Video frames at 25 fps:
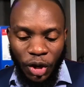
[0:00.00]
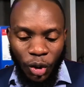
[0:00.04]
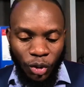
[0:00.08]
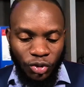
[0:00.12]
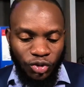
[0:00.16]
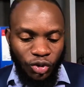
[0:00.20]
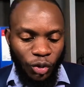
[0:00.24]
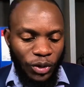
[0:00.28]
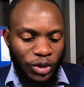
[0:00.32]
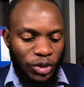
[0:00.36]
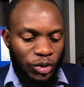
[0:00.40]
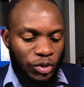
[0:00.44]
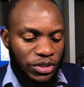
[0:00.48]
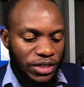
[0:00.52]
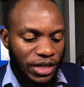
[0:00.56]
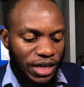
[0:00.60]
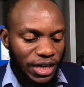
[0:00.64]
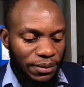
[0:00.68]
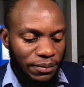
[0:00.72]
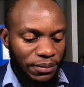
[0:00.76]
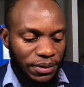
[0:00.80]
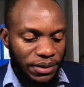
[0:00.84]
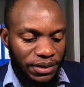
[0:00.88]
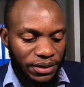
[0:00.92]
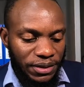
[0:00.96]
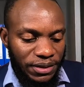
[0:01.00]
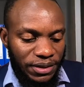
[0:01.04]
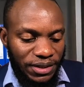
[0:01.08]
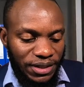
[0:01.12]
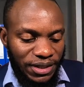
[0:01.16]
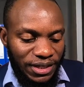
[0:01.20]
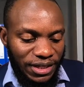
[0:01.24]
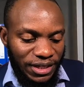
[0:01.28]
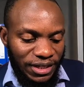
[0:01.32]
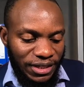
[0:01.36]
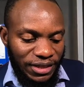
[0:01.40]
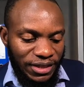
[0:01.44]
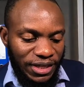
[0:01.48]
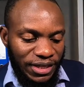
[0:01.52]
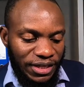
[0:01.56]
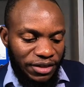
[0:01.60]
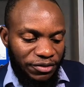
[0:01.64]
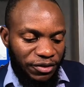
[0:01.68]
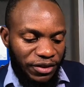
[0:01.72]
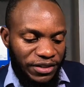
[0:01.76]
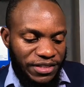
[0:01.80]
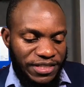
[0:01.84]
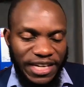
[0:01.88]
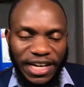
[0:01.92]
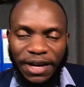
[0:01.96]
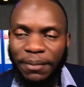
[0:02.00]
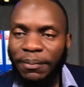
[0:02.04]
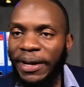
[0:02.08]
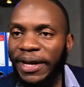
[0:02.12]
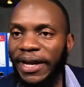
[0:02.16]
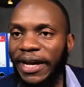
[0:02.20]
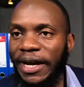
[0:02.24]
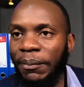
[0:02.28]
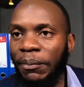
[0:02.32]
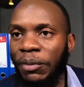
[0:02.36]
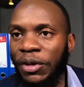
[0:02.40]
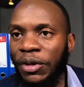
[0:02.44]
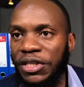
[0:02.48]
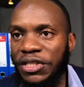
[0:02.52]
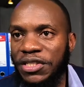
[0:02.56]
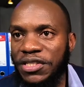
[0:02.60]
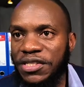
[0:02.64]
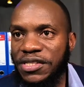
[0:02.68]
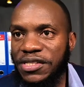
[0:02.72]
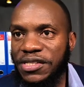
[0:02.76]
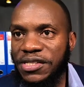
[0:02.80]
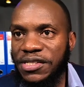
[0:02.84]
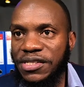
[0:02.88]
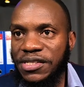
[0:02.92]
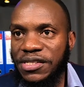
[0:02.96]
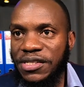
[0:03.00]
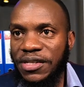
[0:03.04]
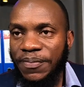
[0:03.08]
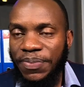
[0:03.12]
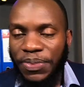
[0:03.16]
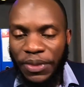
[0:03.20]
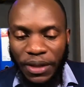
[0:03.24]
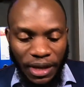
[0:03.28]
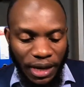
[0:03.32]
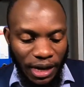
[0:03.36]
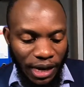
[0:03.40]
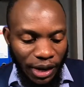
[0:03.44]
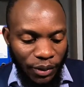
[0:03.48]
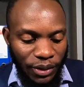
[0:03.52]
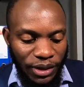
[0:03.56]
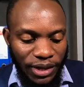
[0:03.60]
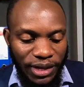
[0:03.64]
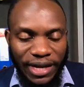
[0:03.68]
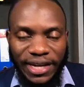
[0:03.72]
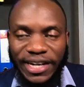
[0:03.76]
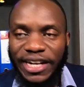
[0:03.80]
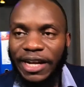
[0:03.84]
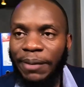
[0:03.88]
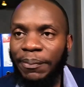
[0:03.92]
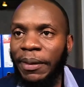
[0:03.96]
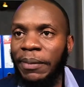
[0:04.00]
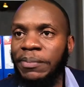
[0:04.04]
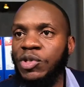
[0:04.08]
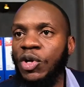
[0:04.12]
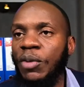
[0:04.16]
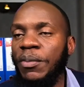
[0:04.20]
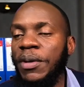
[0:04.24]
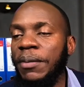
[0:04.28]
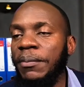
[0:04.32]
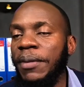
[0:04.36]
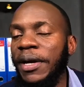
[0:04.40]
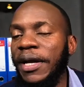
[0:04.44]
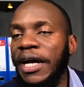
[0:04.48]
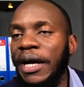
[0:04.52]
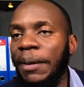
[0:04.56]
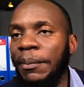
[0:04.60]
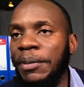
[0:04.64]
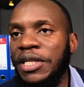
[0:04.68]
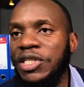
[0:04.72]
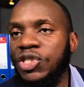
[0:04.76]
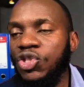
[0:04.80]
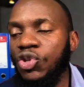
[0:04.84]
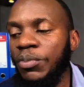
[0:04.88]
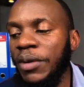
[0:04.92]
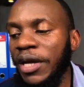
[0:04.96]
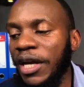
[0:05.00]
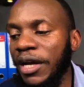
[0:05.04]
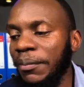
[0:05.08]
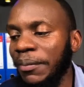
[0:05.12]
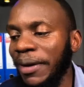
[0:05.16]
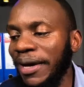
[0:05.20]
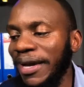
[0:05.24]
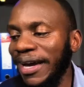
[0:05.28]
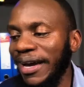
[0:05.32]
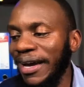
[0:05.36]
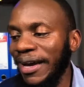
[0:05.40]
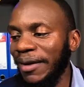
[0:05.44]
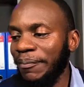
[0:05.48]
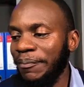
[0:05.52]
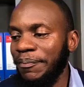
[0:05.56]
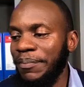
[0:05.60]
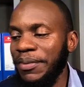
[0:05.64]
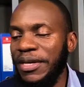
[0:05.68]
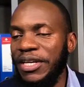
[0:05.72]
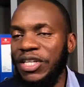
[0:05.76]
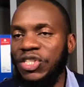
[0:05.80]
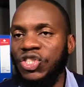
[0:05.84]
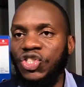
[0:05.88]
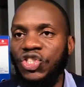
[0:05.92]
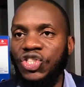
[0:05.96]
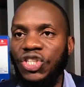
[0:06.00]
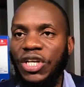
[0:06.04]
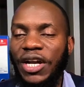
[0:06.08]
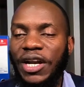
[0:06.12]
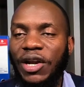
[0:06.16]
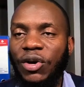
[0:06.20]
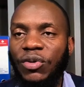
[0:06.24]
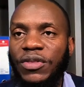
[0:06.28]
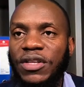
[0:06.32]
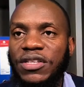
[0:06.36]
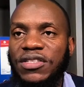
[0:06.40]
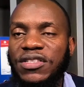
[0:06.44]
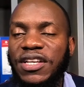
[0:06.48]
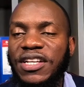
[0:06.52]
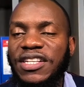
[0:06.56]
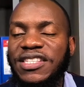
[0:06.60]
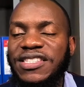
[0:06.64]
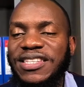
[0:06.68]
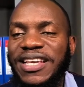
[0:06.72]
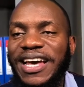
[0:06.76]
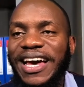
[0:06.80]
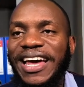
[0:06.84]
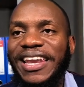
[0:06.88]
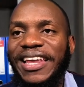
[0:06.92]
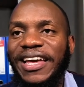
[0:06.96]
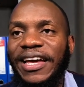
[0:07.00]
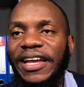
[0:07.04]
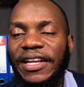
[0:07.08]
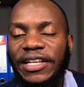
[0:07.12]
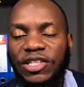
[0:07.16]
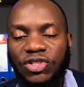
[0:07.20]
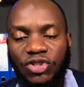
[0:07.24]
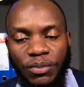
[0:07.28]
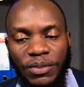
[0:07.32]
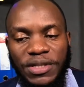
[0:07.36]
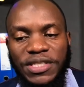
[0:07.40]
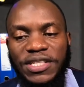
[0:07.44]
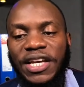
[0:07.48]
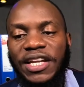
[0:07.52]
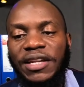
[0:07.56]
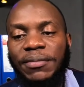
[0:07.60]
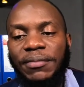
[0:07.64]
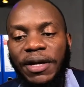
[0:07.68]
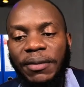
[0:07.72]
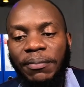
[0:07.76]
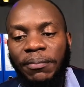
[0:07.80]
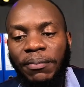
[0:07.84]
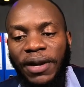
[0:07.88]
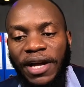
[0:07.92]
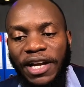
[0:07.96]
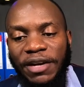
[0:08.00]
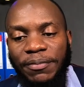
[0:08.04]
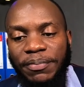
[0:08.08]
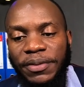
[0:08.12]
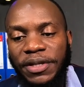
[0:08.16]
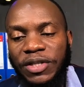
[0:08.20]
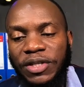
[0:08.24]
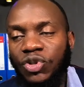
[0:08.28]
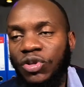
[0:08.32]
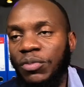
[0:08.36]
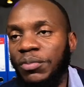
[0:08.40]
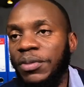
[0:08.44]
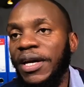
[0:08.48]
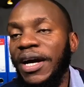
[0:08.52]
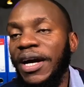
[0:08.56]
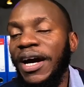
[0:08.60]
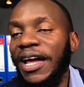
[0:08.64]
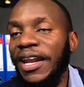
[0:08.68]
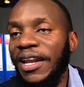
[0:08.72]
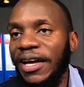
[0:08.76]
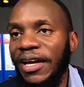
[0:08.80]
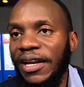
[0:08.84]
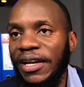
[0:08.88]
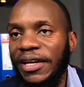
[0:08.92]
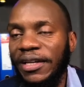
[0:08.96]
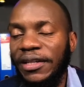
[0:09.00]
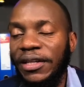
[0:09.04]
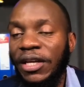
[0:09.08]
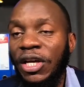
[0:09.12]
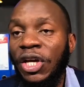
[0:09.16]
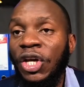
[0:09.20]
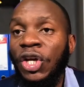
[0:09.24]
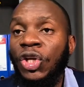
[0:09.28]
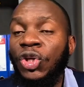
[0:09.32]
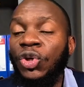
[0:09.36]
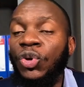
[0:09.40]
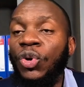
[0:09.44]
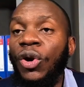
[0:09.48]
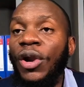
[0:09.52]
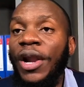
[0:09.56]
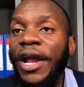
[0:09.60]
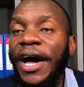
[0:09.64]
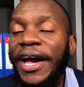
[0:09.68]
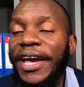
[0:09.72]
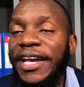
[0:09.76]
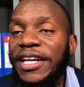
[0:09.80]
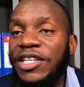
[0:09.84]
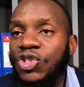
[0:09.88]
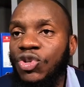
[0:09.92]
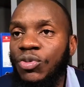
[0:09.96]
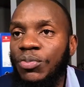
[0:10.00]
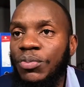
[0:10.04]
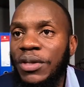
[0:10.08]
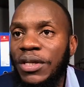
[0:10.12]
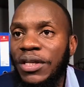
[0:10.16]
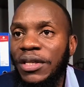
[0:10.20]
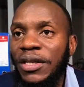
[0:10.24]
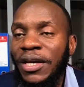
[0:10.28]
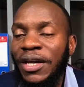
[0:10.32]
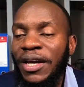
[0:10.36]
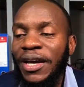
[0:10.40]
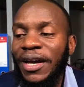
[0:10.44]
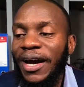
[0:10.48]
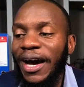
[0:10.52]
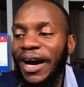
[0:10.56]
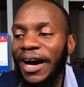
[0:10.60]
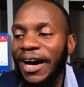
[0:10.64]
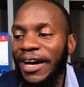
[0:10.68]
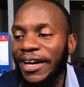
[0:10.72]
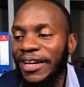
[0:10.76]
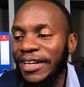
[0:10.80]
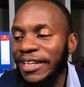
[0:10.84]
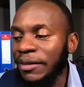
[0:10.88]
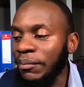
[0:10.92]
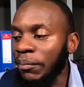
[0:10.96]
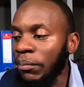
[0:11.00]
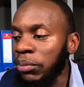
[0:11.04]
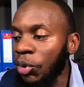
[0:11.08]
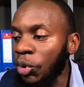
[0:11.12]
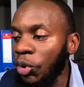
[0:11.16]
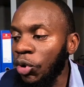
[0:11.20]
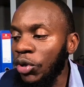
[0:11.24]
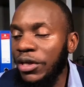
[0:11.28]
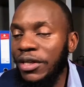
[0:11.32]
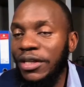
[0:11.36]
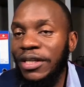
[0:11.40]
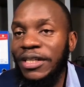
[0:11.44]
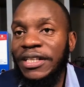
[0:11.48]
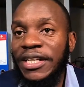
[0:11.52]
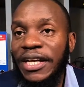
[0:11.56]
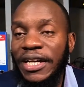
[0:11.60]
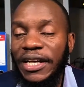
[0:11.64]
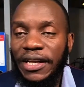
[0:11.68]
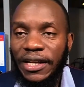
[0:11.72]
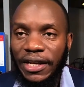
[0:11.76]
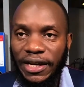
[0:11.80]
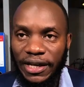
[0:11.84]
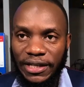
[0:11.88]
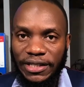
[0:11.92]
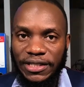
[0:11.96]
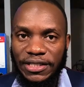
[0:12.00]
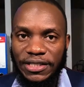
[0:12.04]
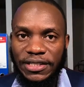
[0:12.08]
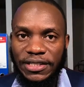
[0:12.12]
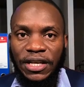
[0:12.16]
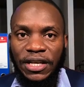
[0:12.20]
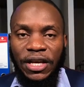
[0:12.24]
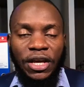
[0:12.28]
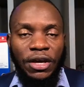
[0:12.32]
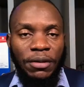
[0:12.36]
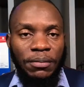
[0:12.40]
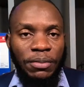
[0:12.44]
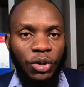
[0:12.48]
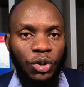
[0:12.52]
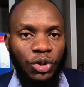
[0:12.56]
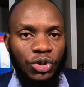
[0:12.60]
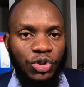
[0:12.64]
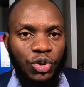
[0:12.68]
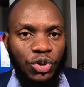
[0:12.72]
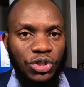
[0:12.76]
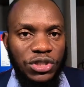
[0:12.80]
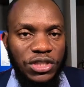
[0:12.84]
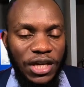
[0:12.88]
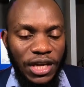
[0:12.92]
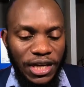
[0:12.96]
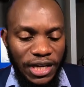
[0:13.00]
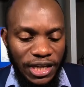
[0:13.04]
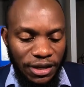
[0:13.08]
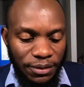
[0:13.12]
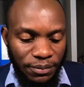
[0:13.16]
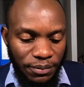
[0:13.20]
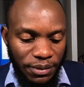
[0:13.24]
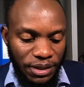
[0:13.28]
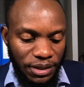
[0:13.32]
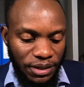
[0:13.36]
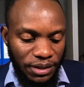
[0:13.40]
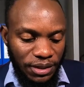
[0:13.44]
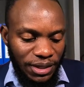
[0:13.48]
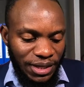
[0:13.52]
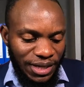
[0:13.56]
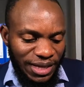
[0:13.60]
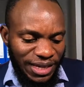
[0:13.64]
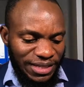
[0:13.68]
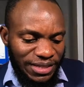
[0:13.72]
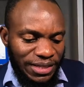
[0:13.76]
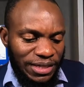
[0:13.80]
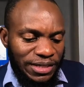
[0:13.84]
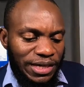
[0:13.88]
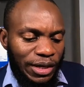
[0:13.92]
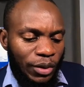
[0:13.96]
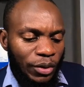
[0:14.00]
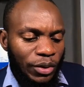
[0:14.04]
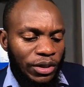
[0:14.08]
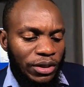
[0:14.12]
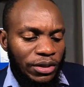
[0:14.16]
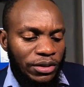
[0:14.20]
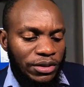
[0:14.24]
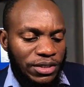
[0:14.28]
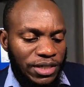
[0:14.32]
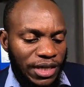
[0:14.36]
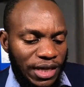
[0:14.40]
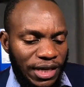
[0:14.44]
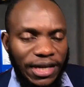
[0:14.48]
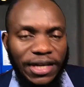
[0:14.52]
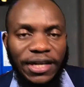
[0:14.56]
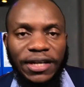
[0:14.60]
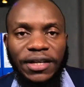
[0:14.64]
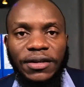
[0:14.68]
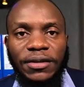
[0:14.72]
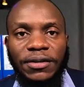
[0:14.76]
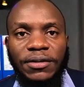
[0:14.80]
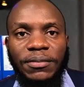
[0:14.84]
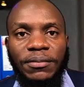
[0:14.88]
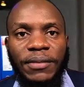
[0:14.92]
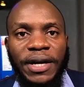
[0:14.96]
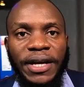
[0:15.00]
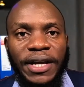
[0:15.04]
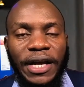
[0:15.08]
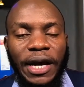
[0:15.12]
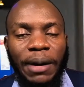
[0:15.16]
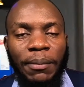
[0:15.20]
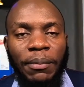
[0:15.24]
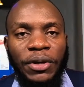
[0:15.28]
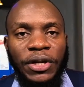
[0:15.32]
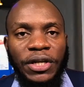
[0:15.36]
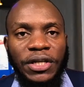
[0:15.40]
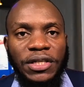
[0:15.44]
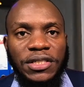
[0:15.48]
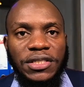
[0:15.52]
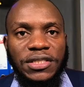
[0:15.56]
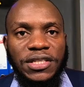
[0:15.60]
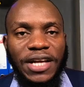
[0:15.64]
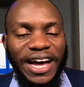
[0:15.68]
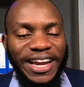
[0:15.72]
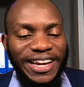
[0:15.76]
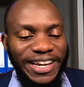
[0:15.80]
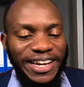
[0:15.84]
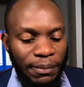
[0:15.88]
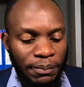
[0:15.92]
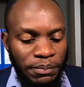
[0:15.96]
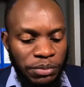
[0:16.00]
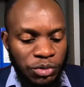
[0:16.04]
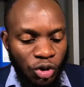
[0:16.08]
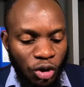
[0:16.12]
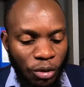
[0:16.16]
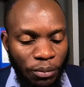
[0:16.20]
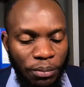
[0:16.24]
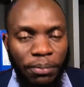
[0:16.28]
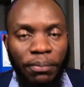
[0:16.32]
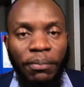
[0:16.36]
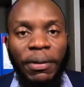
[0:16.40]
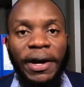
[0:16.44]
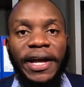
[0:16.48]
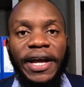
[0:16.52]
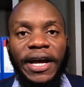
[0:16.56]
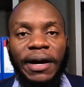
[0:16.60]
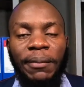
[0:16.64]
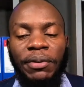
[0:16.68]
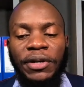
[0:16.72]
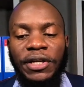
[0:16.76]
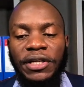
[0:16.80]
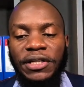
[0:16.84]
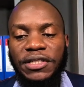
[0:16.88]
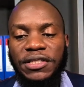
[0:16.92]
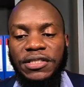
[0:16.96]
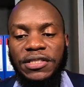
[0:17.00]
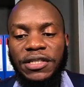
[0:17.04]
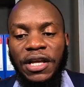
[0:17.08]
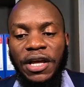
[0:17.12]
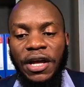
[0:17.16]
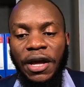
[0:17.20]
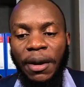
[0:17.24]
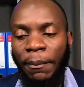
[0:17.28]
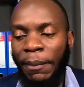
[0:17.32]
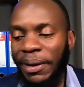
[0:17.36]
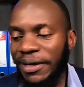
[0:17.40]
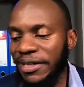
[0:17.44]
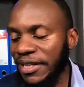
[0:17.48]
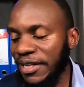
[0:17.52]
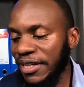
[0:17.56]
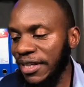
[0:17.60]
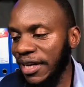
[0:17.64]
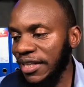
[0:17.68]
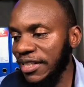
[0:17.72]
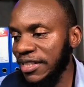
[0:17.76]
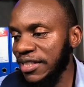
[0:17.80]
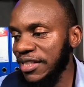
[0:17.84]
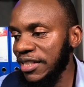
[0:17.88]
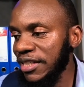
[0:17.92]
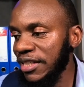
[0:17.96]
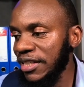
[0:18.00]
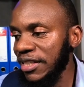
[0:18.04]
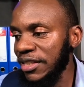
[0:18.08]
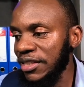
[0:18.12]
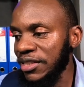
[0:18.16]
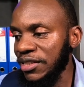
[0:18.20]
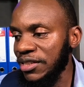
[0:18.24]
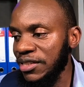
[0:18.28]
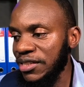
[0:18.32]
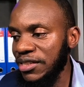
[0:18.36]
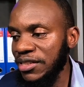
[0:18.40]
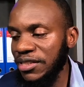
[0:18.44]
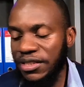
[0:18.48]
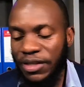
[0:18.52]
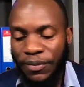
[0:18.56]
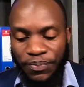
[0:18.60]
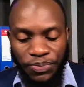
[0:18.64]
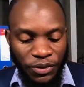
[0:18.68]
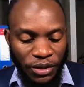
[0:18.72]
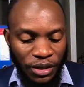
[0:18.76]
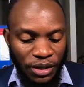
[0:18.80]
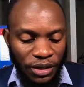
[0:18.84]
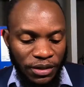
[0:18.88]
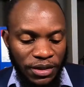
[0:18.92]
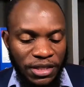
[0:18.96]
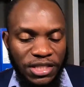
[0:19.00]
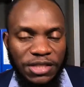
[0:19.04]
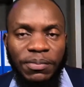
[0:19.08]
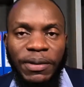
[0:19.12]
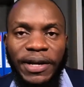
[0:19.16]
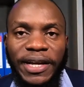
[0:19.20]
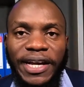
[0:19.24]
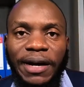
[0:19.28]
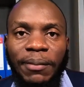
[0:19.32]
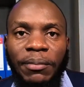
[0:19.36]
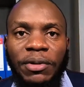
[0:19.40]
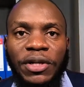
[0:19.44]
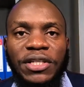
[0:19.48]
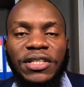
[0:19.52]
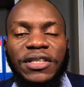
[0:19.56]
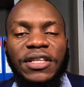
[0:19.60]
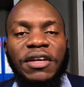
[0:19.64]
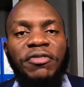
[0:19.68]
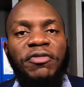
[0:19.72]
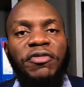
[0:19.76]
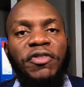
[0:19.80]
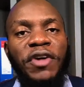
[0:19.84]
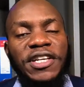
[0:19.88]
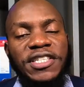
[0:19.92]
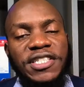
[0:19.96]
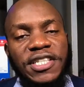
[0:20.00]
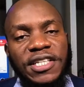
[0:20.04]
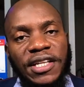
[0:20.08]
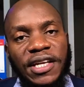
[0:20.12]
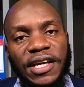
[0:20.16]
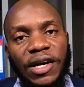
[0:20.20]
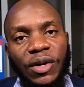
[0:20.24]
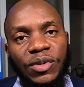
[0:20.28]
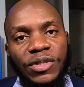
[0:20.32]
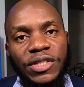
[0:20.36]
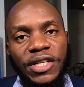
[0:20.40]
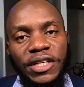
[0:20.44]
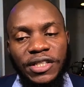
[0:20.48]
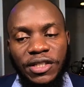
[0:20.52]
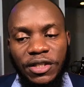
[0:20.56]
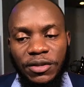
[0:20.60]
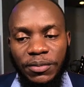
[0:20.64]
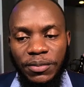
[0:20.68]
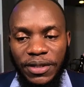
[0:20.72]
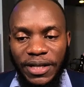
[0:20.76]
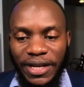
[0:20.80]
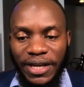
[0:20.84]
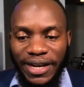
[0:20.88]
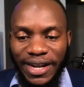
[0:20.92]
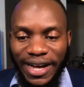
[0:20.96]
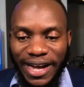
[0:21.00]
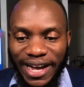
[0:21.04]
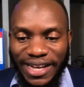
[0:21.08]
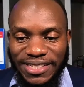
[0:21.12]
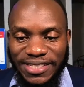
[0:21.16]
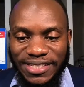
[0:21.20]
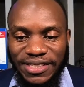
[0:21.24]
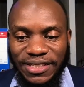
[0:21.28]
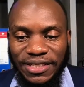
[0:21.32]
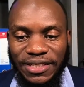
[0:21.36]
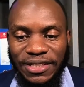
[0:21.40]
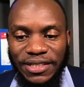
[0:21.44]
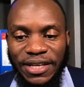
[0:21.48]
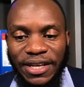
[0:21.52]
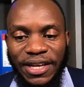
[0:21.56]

So when you tell me that if I take bicarbonates, I will end up absorbing bicarbonates to make my pH around the cells alkaline. So basically my blood pH will be alkaline. You're lying to me in broad daylight, because you're telling me that I will take bicarbonates and absorb bicarbonates. But reality is, this bicarbonate, the first encounter, it will be an acid.